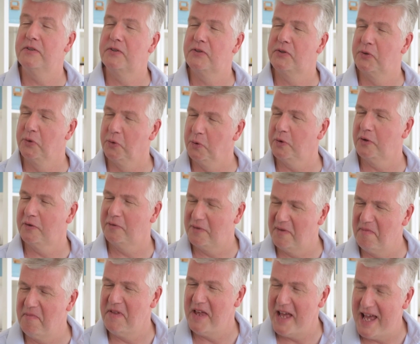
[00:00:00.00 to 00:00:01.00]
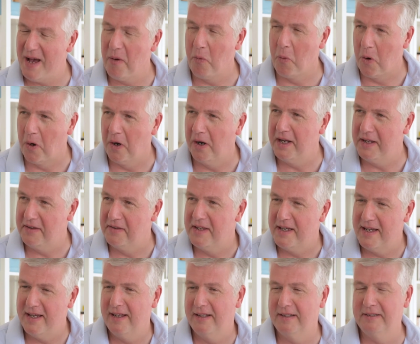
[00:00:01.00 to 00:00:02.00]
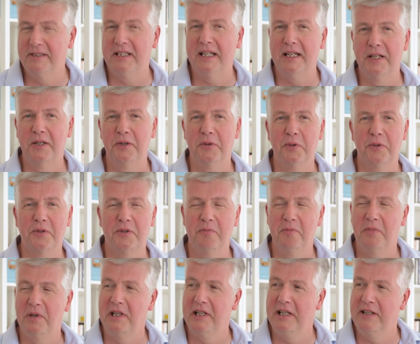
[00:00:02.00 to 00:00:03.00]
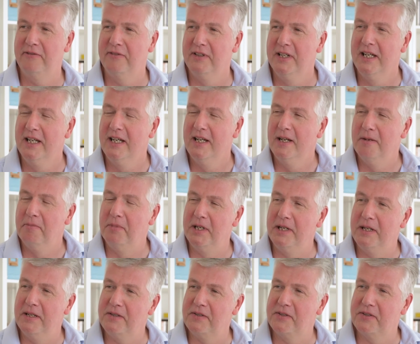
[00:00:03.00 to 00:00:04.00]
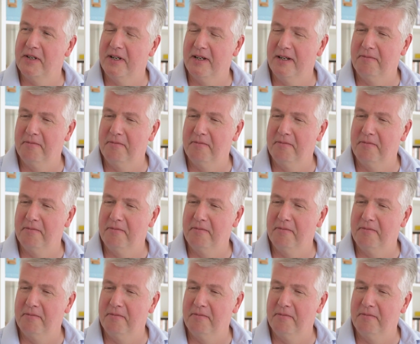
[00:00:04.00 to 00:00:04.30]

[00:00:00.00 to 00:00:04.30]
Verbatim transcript: It's sourced from their why, their mm their cause and belief, but it's